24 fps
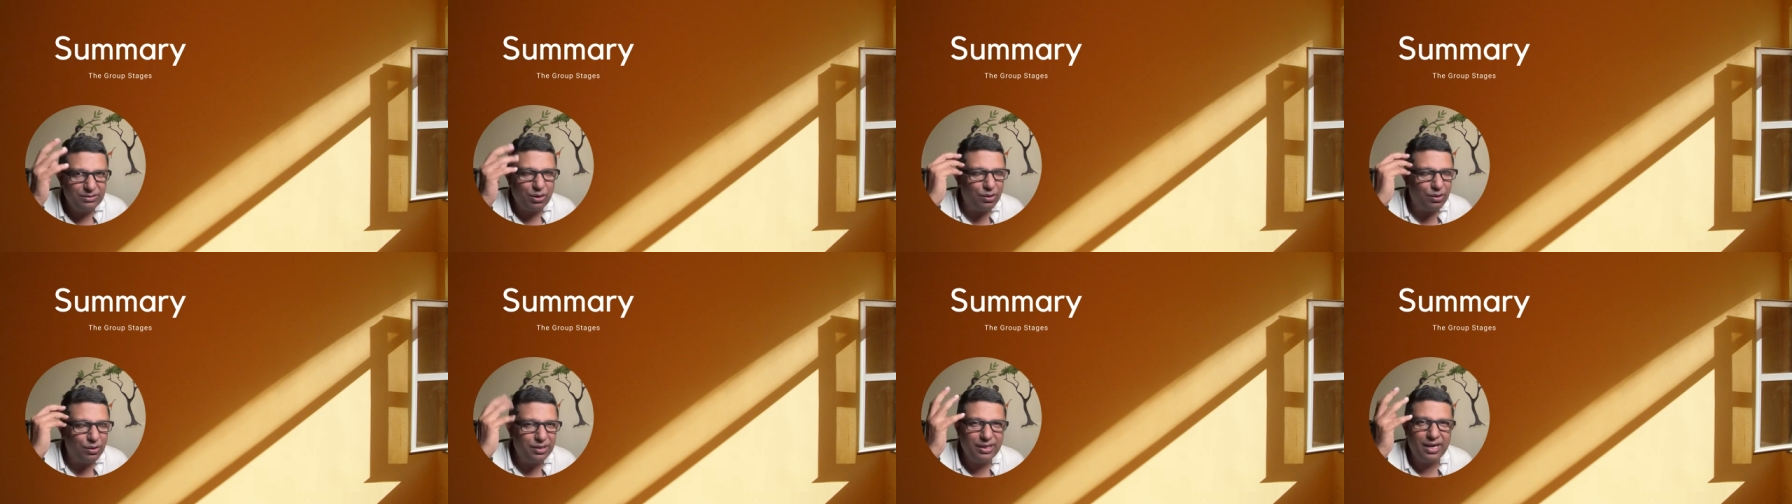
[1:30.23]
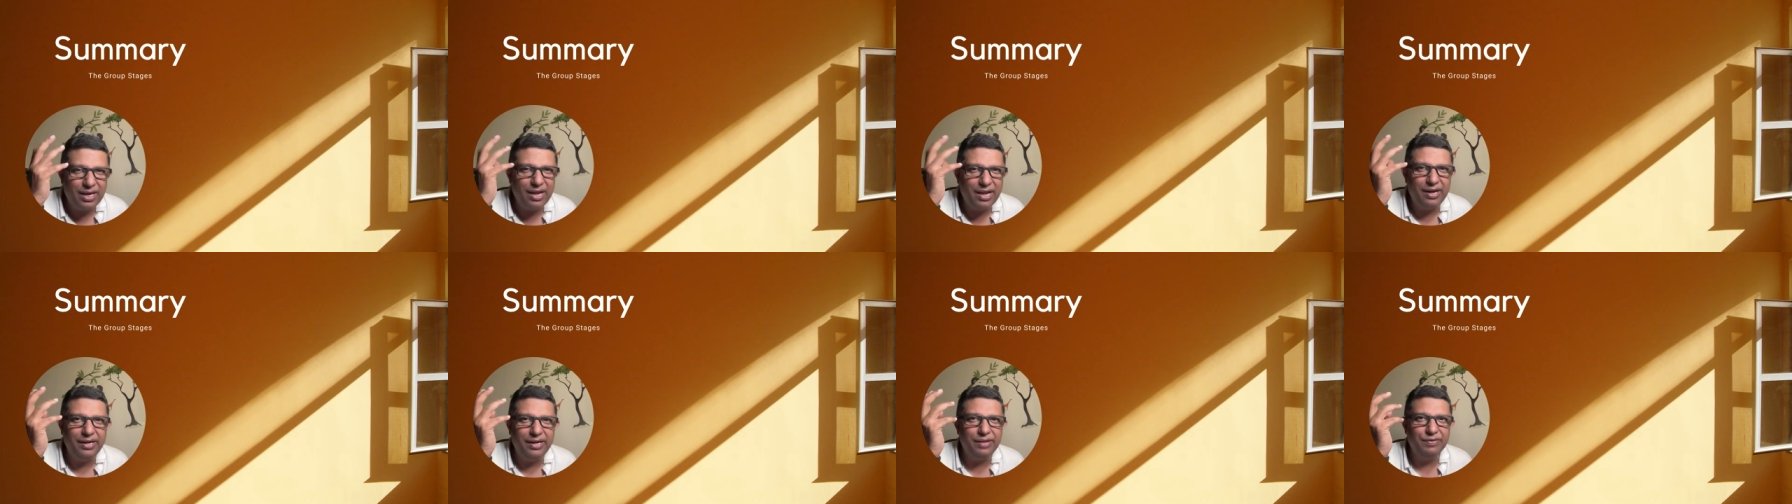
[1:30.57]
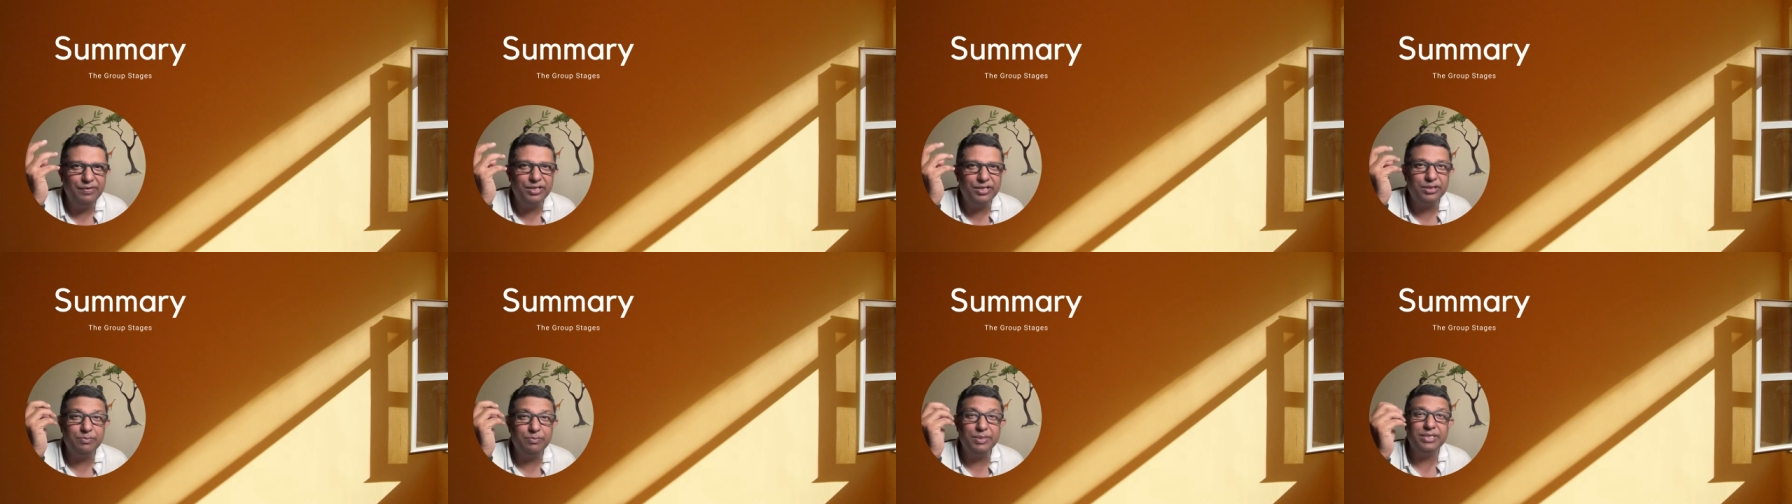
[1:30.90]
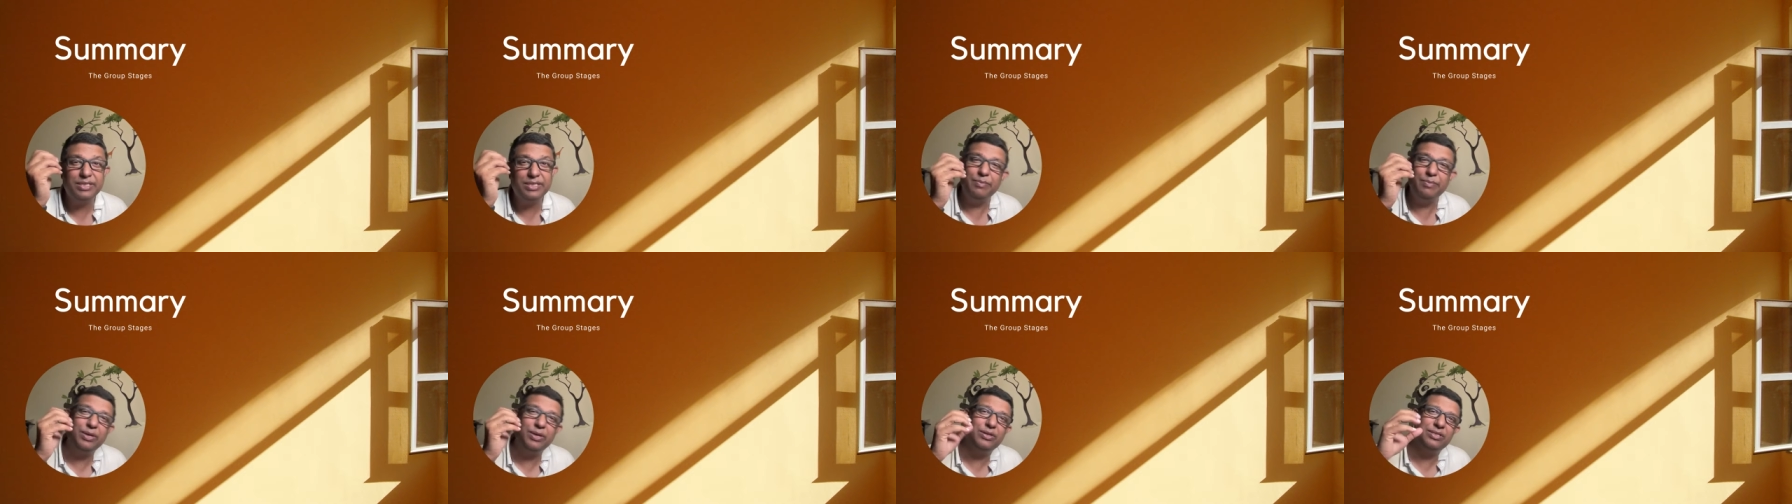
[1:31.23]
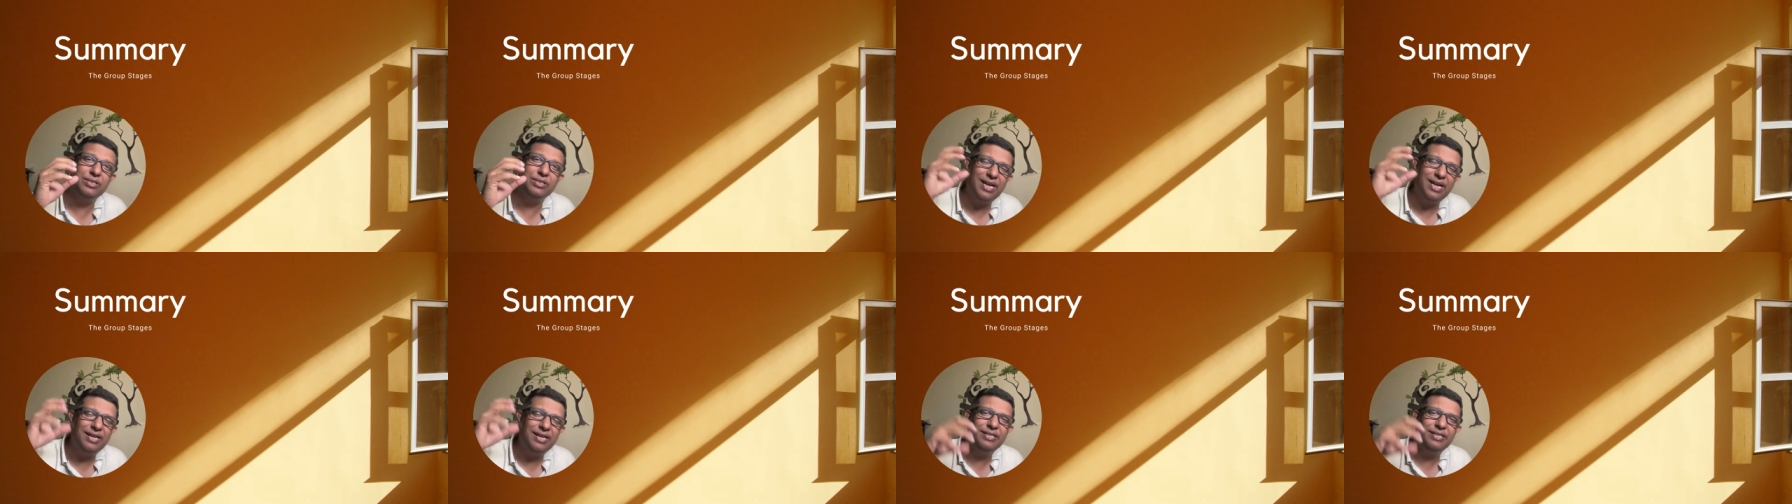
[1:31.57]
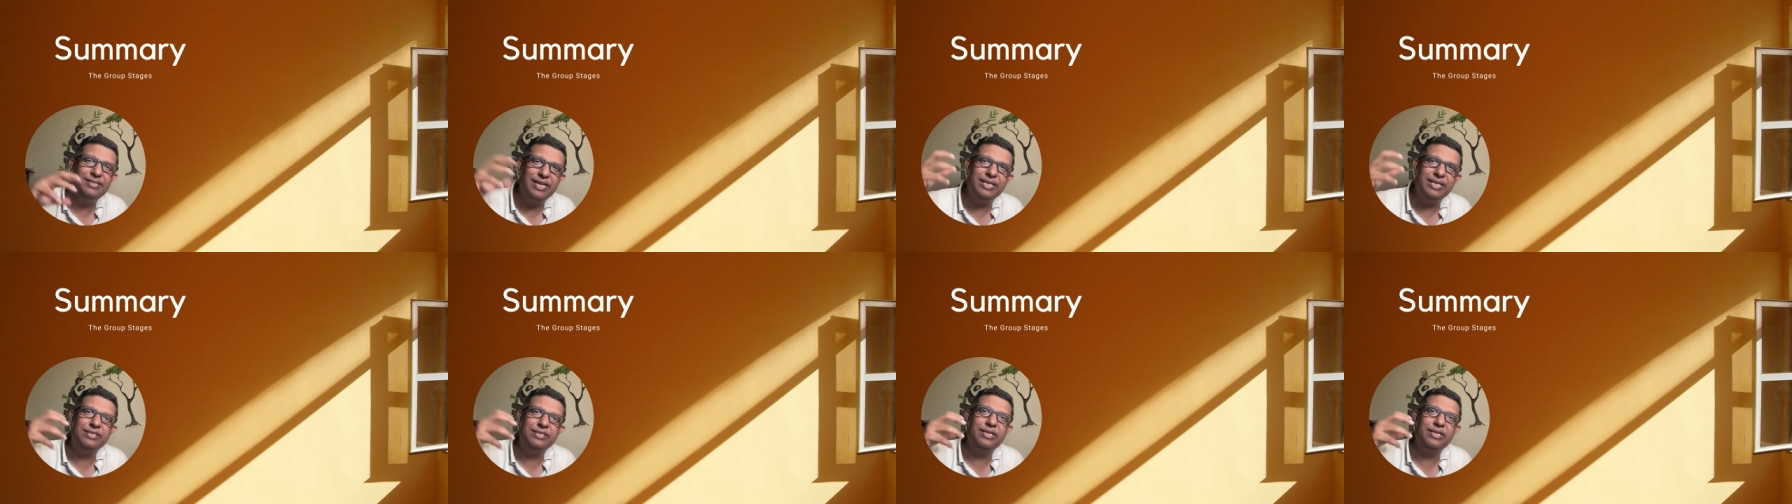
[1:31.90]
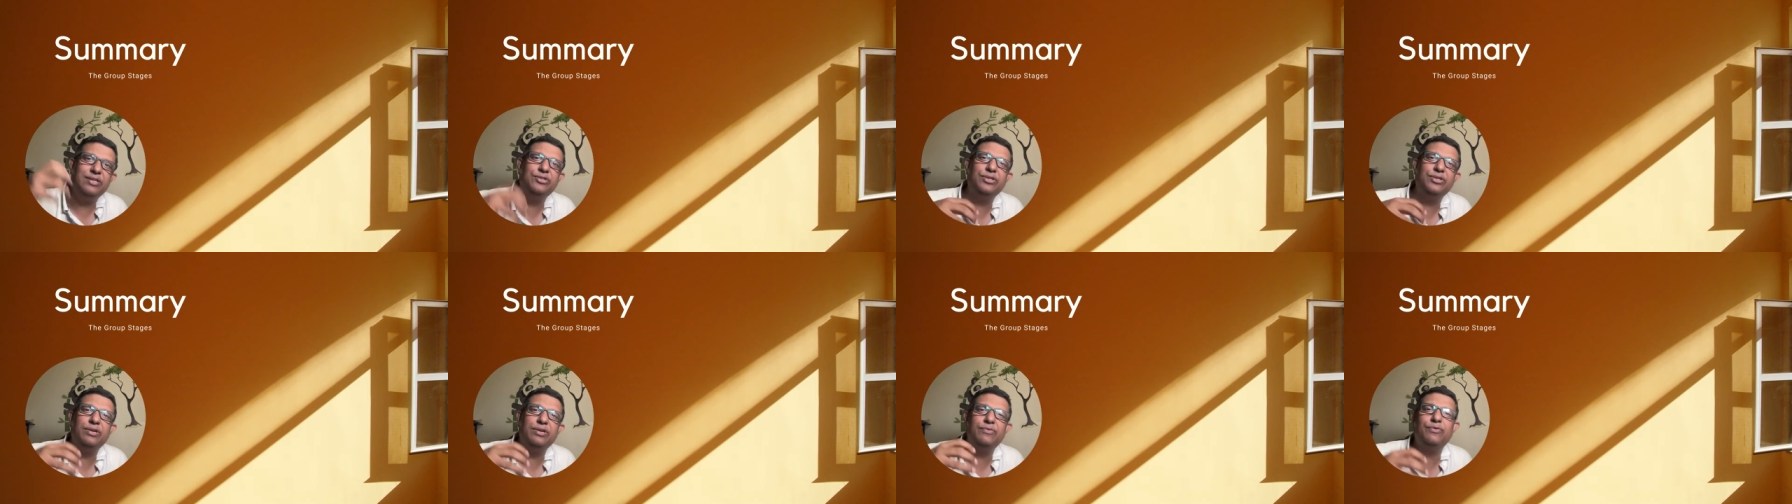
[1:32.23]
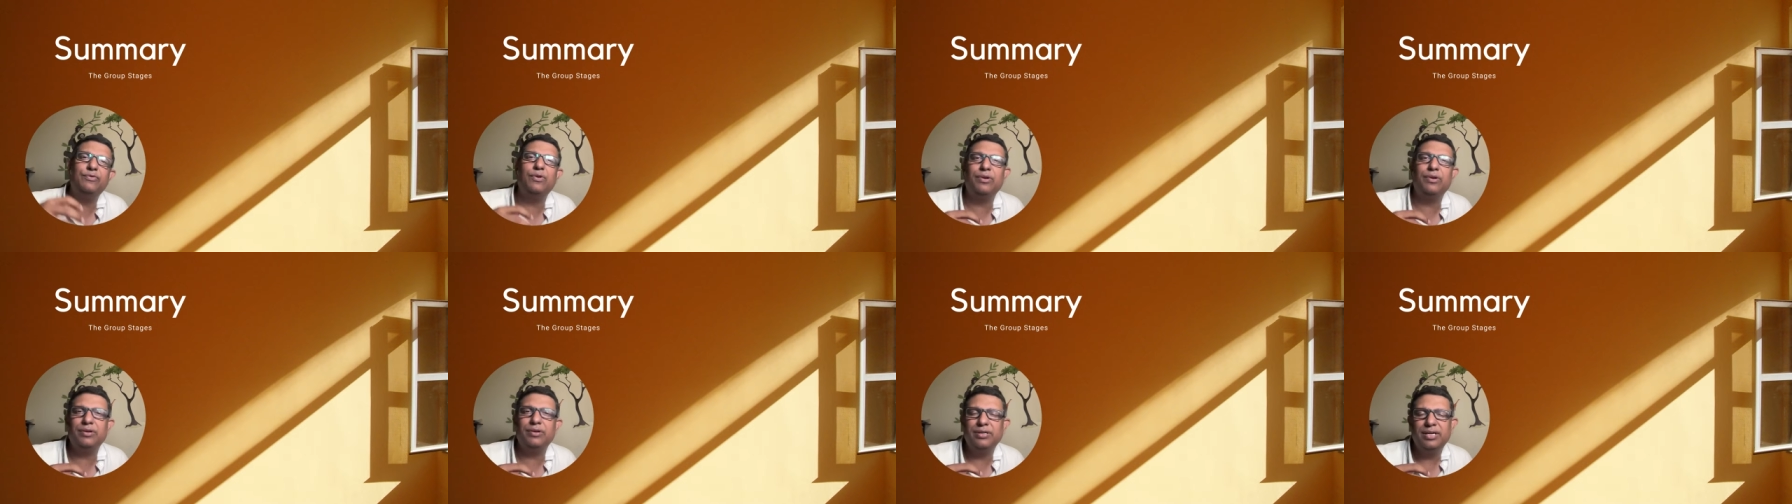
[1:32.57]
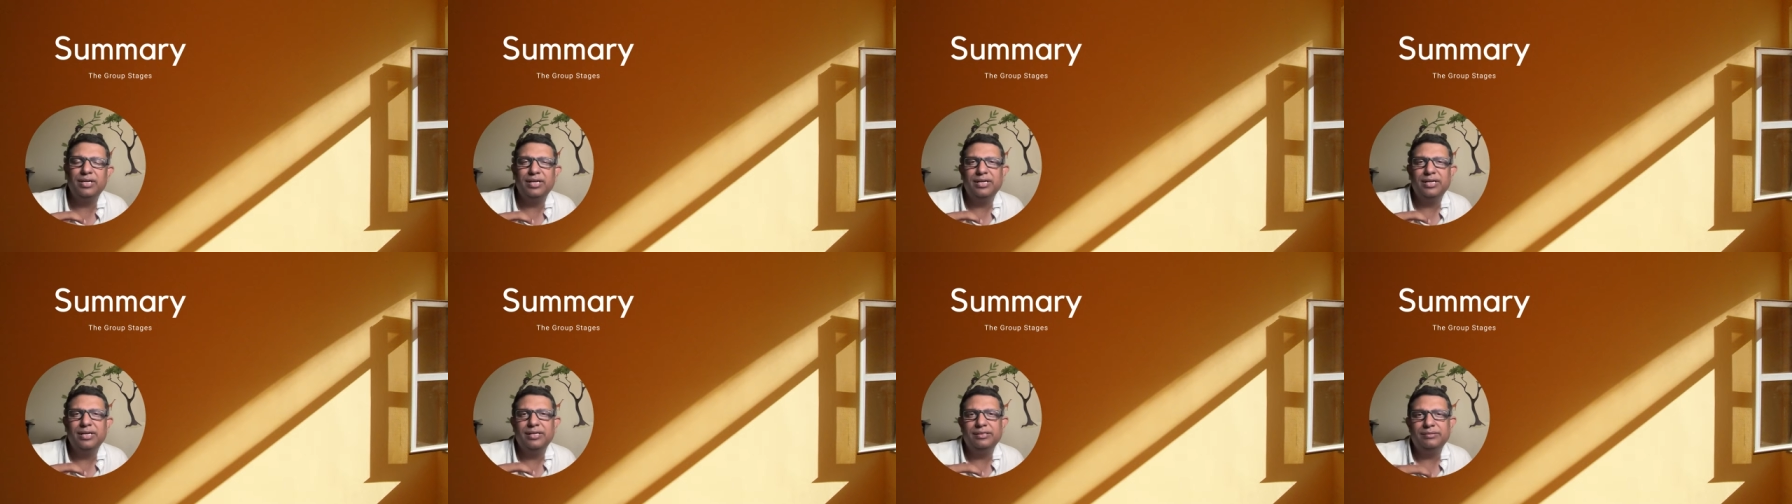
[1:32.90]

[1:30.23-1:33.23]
thought clarity which is missing because that is essential for